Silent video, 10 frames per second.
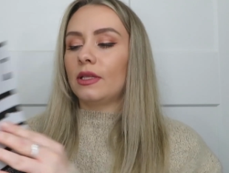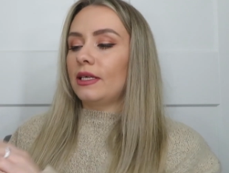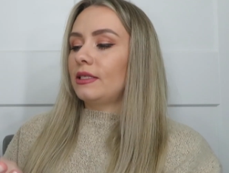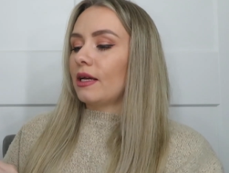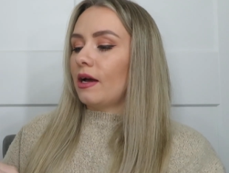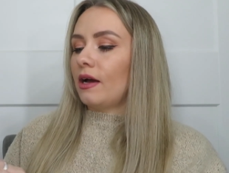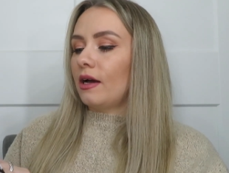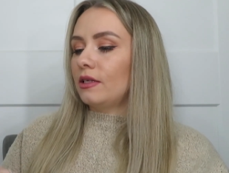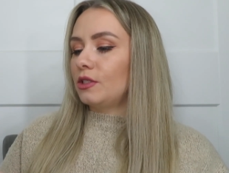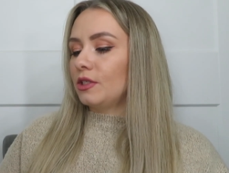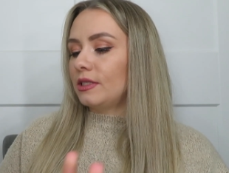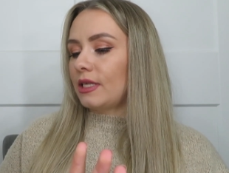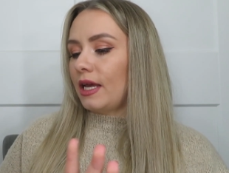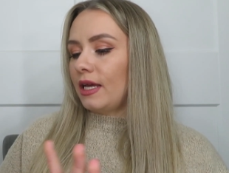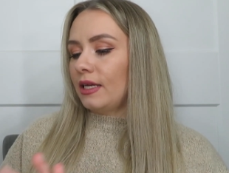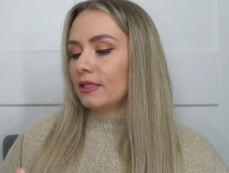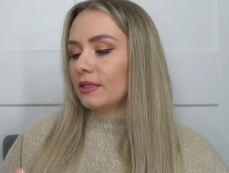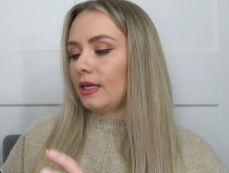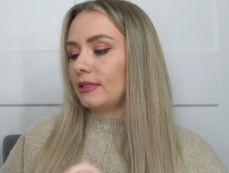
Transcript: So this card just says